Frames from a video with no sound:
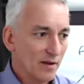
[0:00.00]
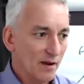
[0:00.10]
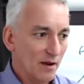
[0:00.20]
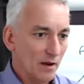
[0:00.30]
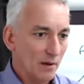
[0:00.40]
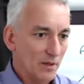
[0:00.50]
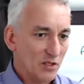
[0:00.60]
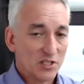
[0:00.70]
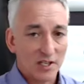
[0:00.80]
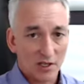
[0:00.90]
And
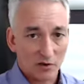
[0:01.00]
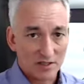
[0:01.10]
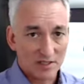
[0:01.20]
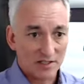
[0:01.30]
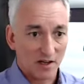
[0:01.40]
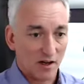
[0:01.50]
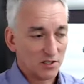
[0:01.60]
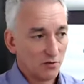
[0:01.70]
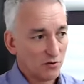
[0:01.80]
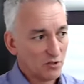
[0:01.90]
she's got a great TED Talk.
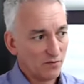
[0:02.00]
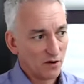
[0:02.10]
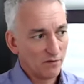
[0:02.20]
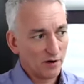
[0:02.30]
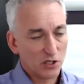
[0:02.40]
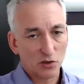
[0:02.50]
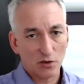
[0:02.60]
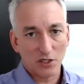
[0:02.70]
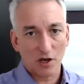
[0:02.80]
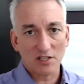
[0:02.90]
So those are very, very
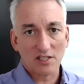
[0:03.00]
short talks.